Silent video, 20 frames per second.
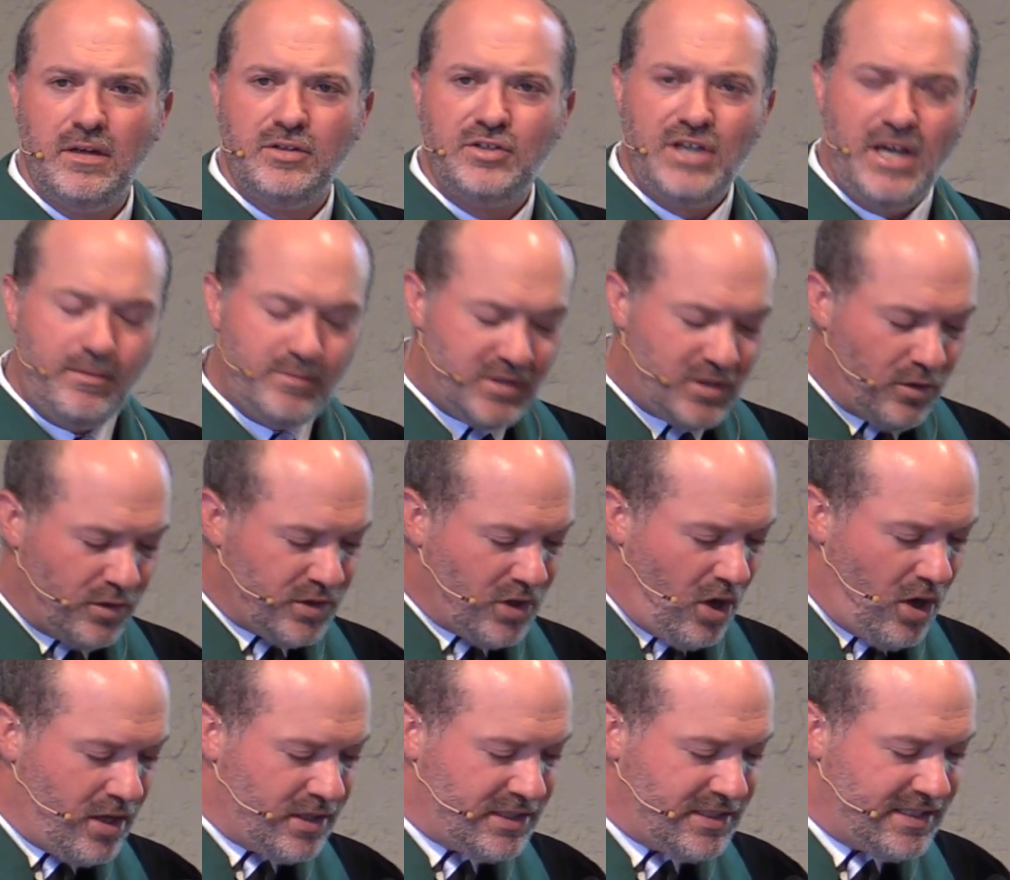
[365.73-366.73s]
James goes
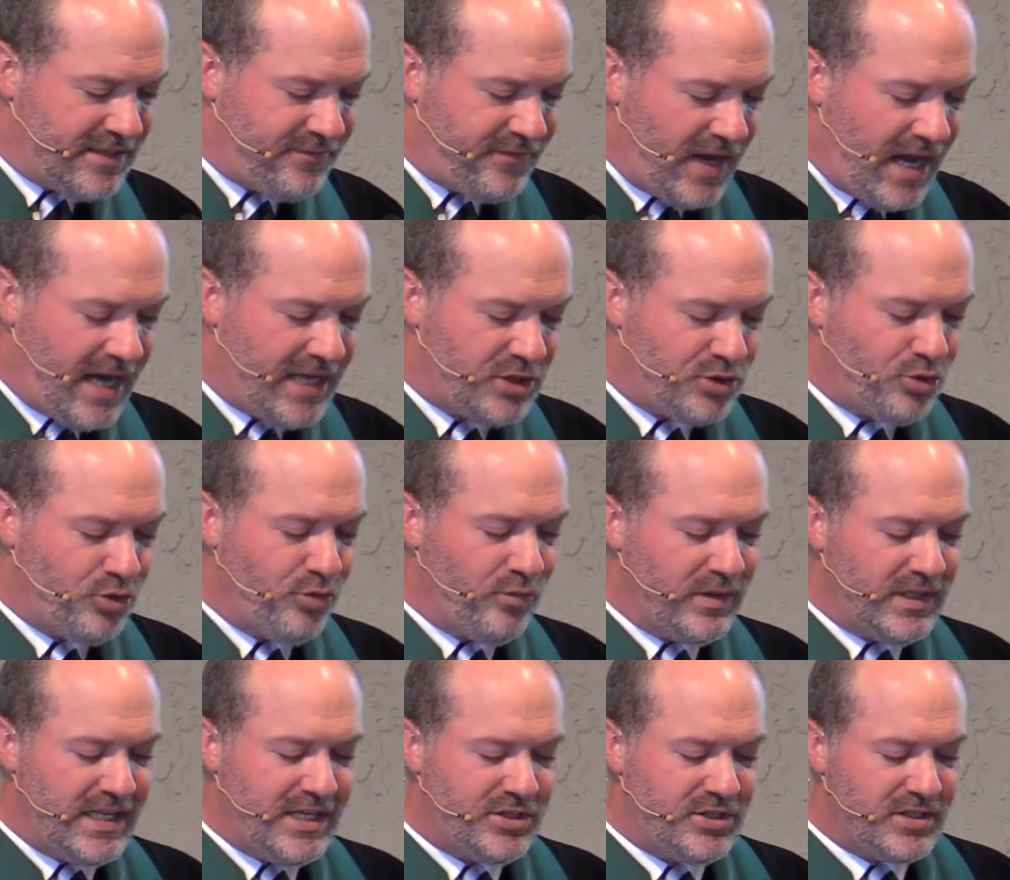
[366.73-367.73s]
on to define true
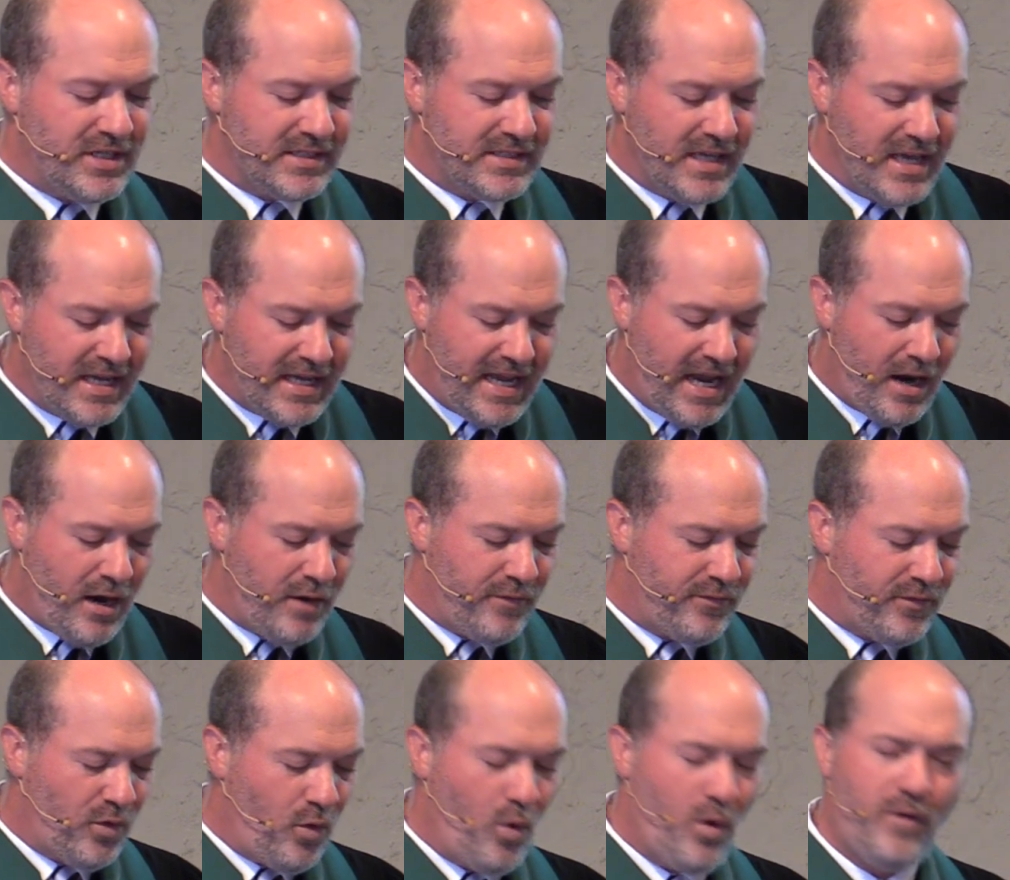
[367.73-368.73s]
religion as
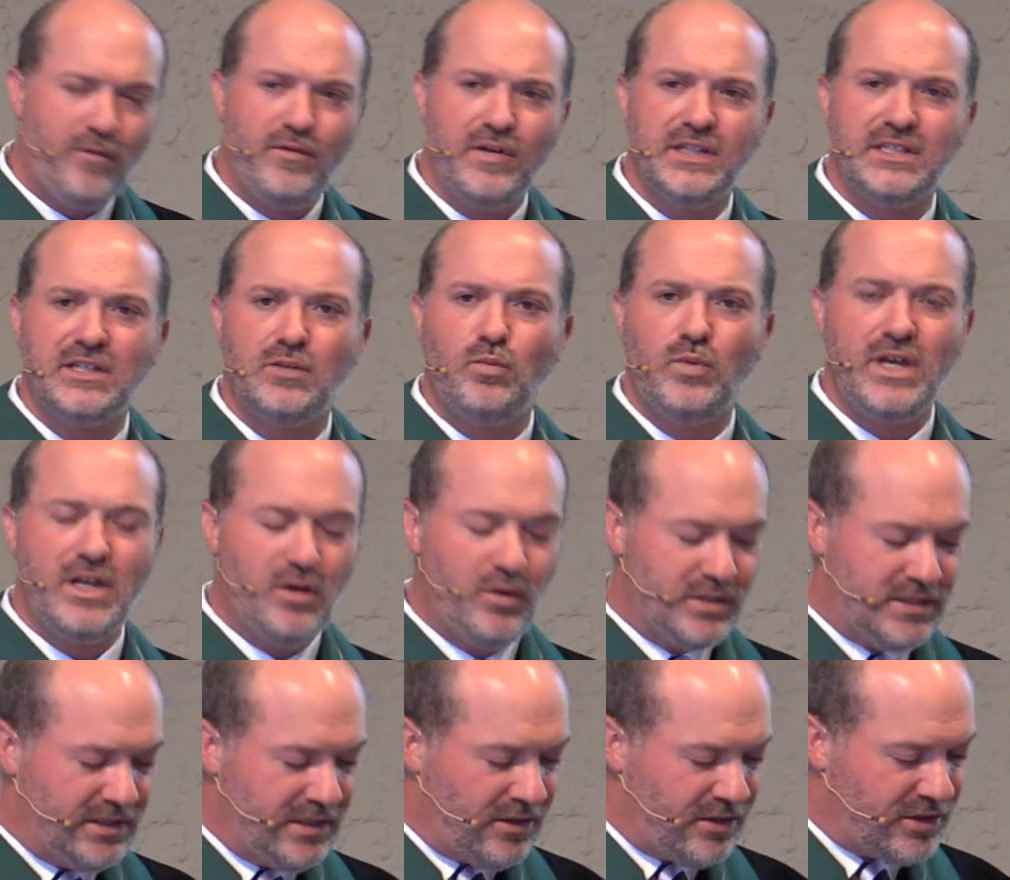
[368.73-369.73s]
caring for orphans and
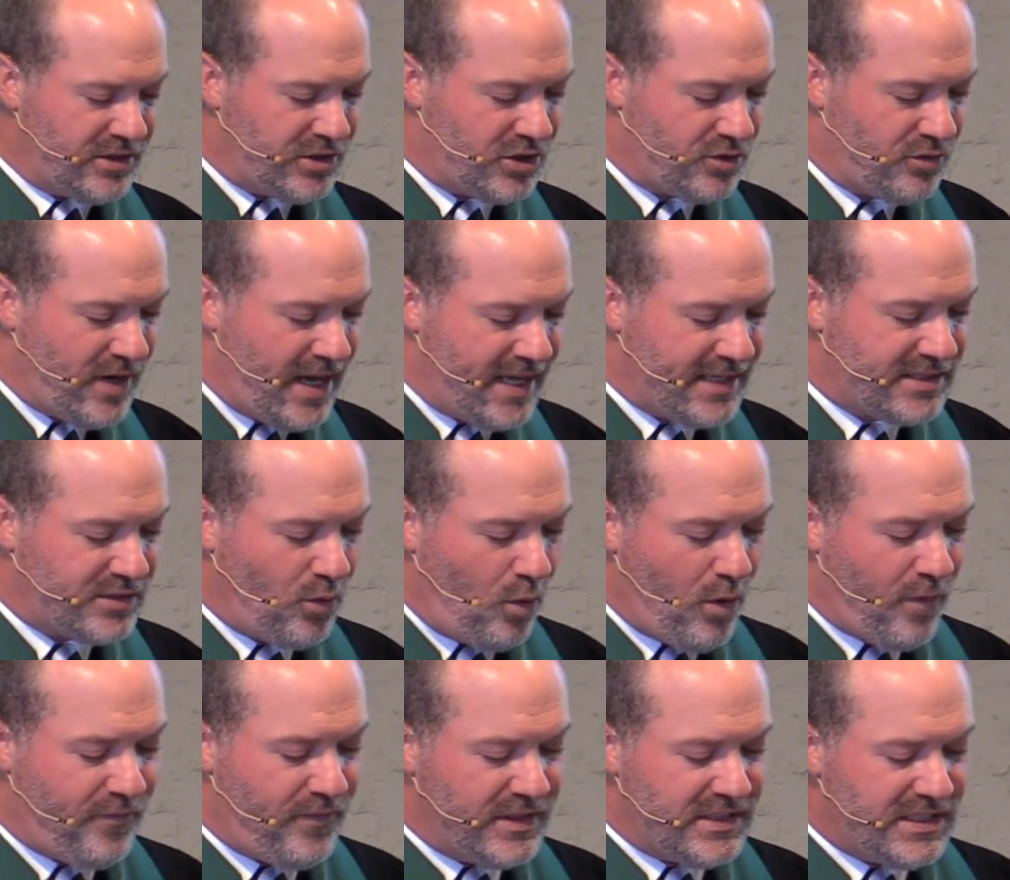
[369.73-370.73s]
widows in their distress.
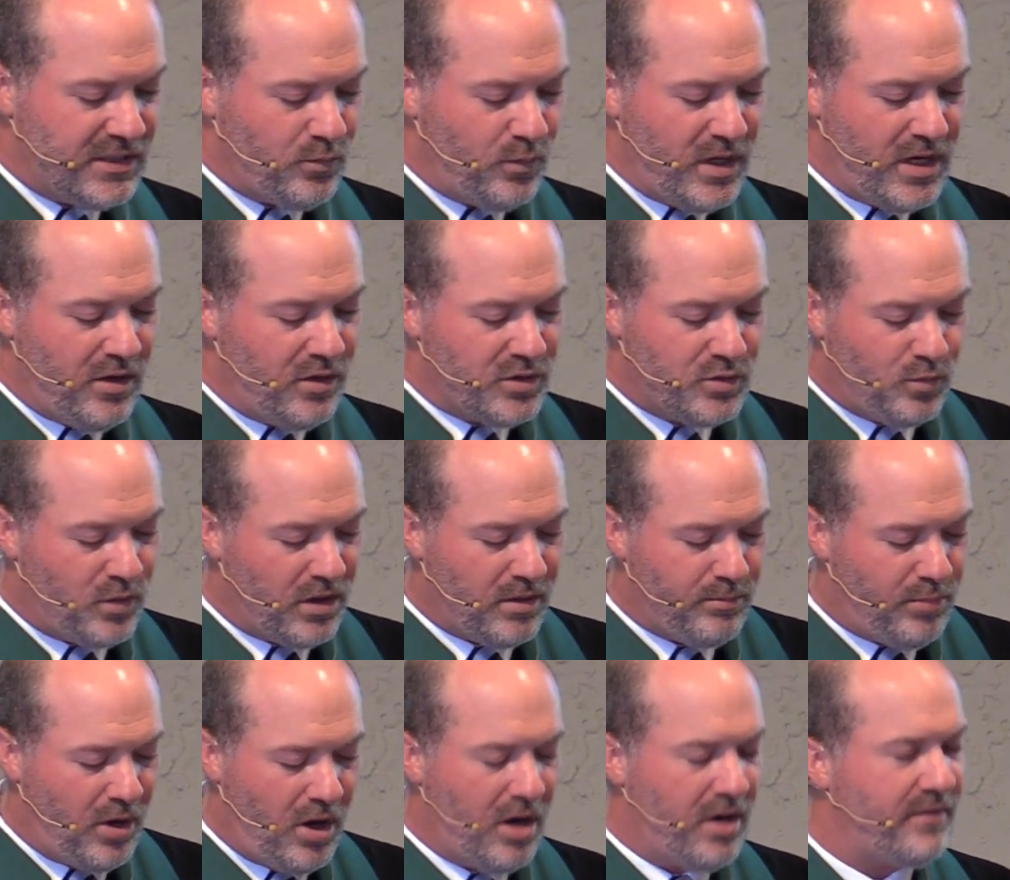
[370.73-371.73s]
Orphans and widows
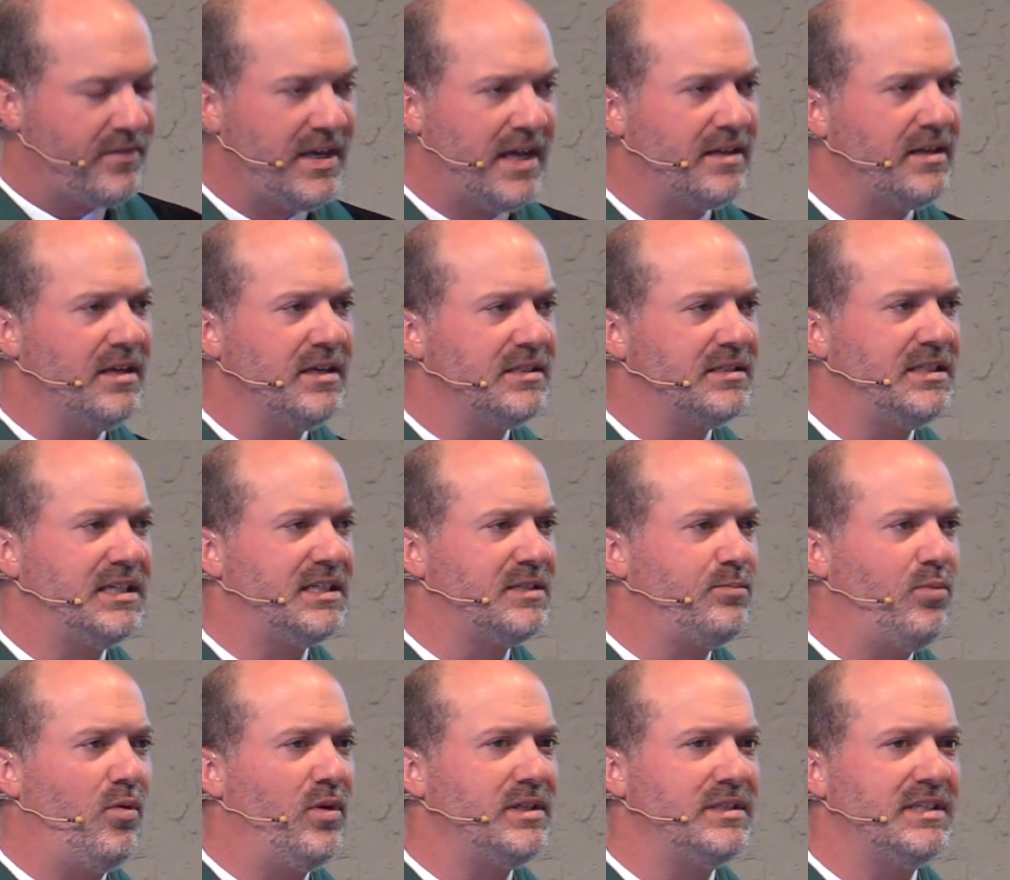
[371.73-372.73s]
weren't part of that
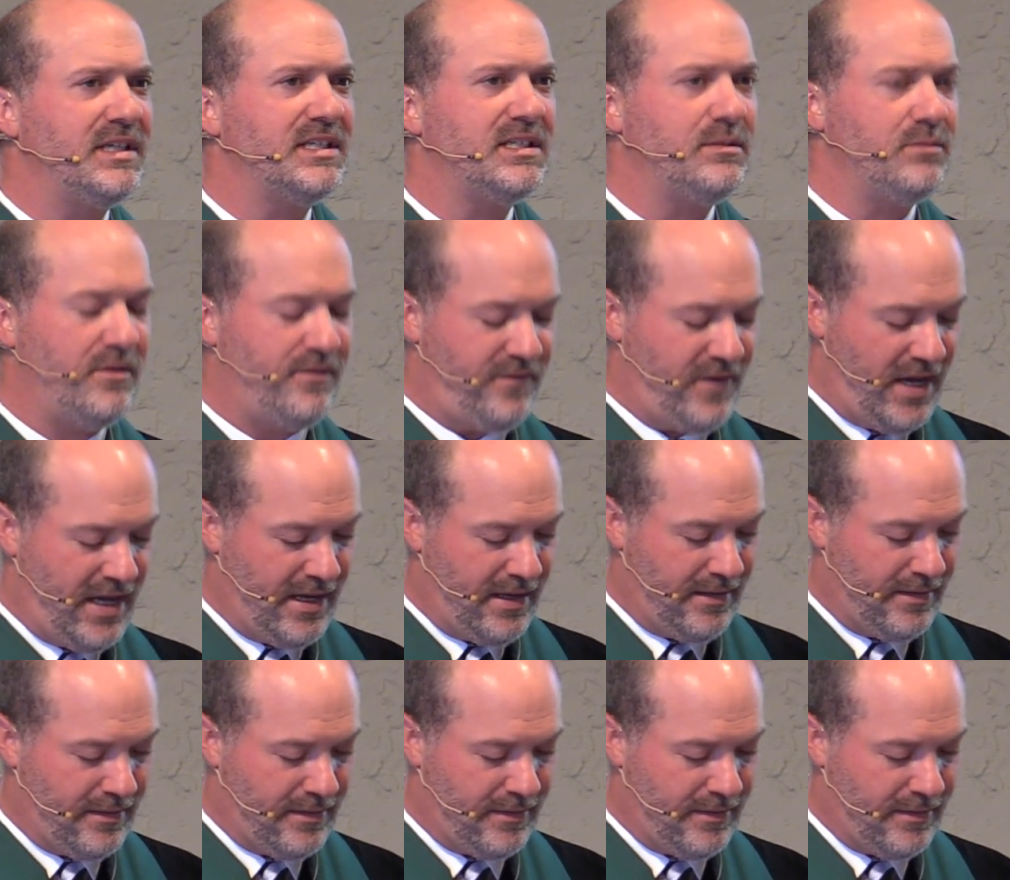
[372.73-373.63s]
6-point system of faith.